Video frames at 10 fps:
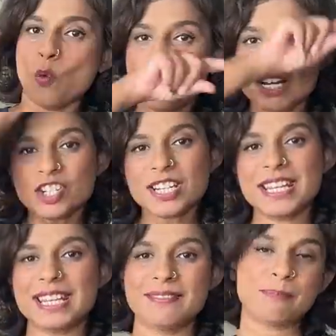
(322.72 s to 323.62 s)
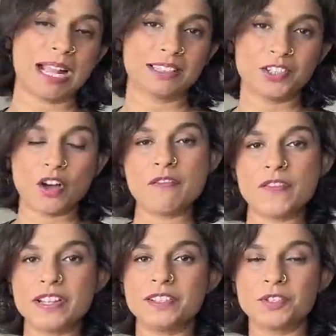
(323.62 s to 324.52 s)
Will she gain back the
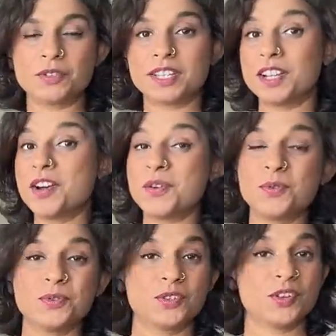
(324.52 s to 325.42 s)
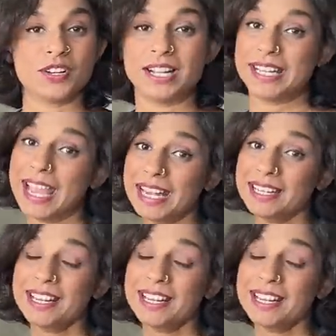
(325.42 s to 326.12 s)
confidence to sing her own song again?